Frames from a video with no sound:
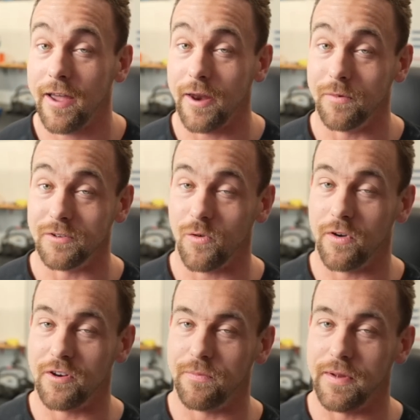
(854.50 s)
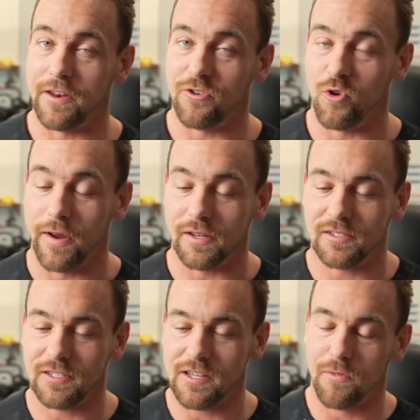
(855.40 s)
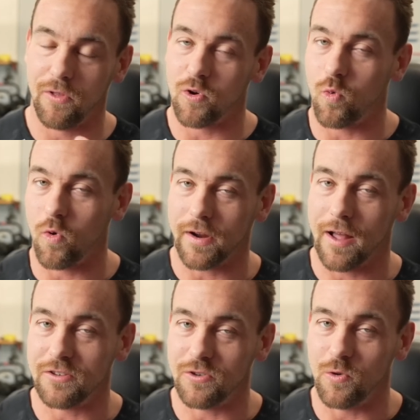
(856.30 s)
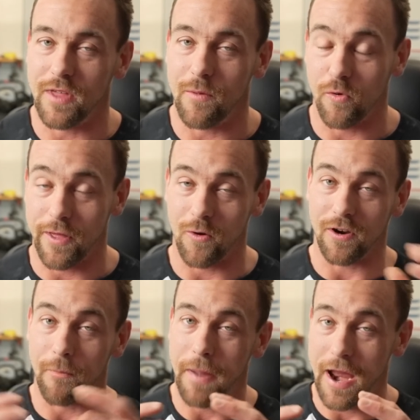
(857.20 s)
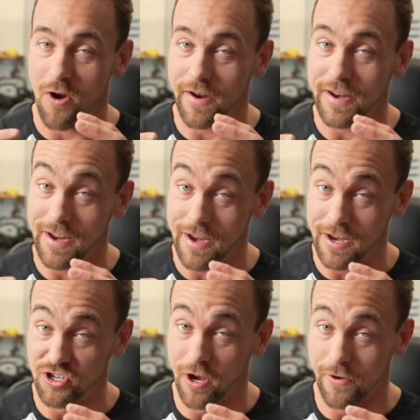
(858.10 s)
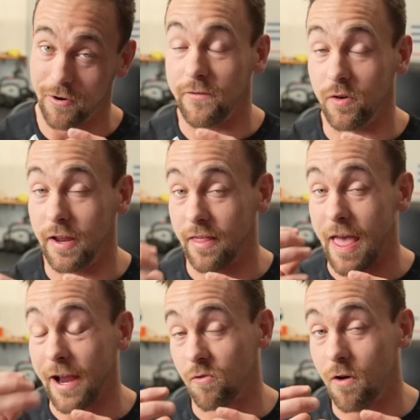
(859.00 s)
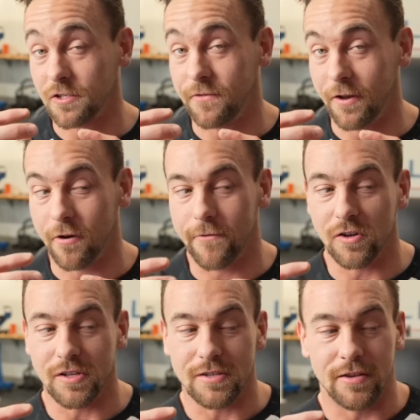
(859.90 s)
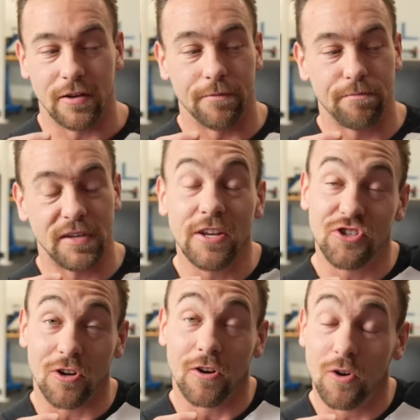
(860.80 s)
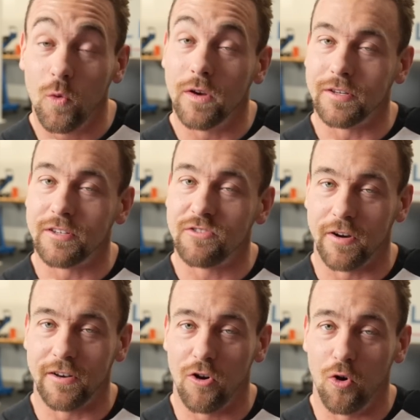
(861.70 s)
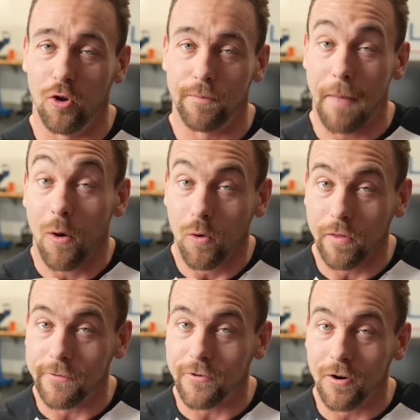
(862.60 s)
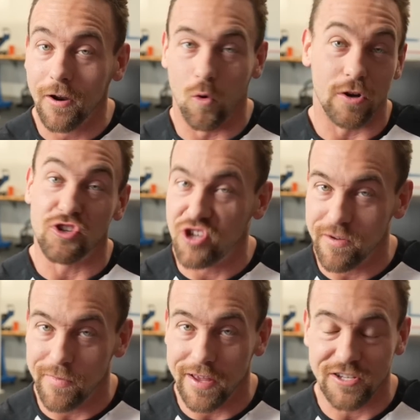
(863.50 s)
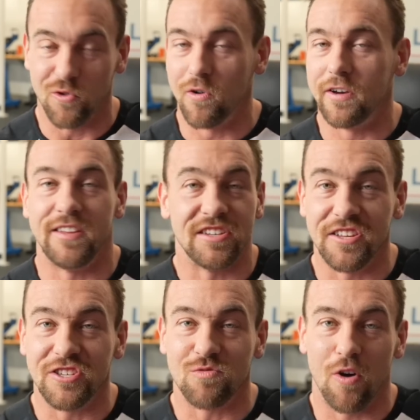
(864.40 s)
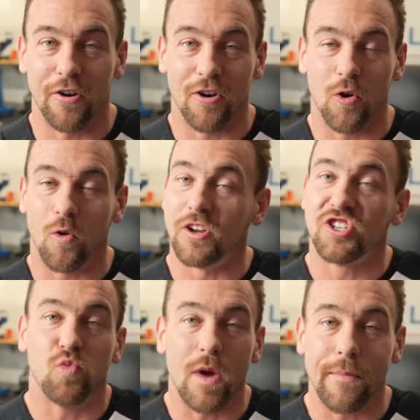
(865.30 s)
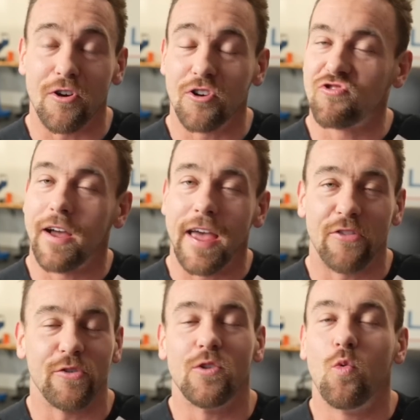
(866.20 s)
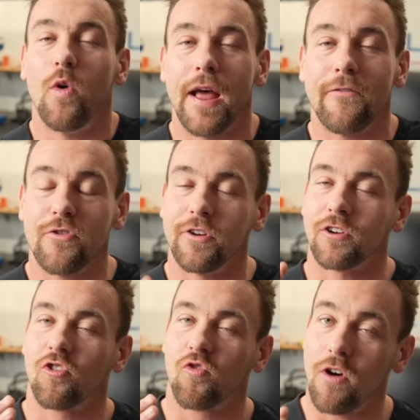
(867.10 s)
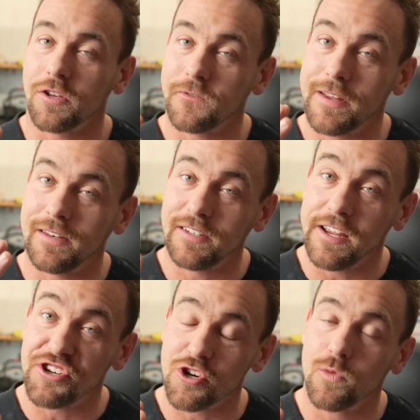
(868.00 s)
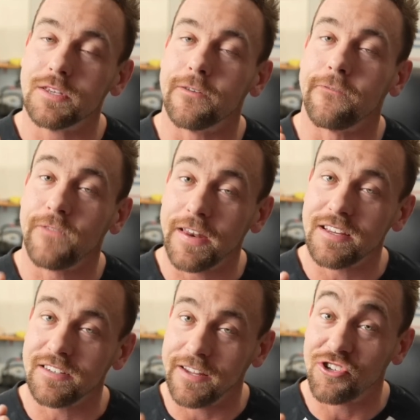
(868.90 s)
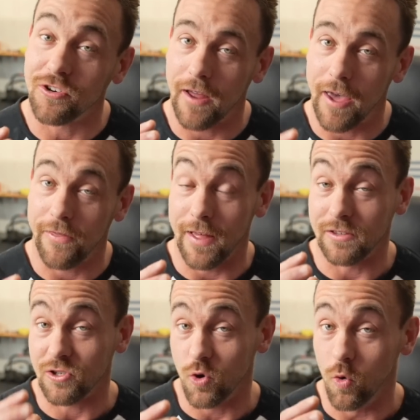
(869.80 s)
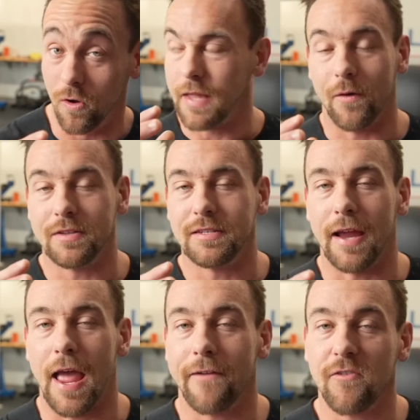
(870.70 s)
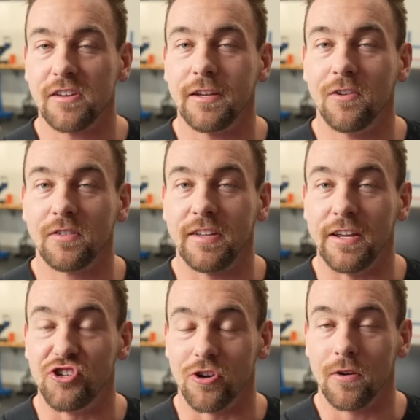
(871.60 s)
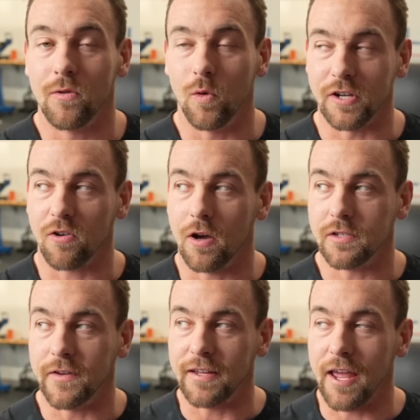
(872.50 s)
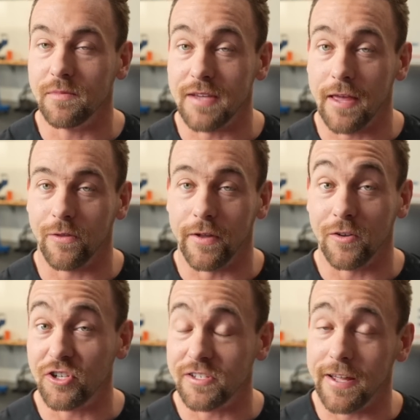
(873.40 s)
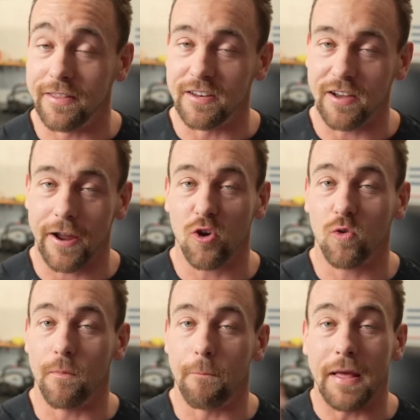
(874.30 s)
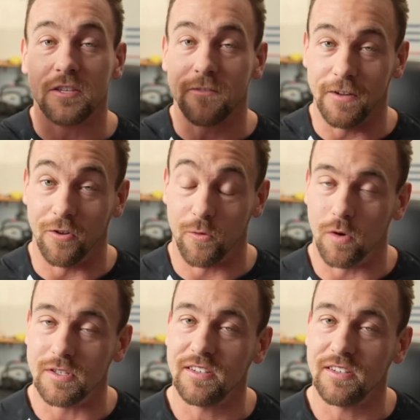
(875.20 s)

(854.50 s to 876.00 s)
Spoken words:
and was going to be doing similar workouts to them where they were comparing each other. If you're taking that CrossFitter versus the teacher who is a strict old powerlifter or a gymnast or a distance runner or a swimmer, triathlete, whatever, the CrossFit teacher was the fittest teacher at that school. Now let's say every single teacher was a CrossFit Games athlete. Let's just say the entire men's field was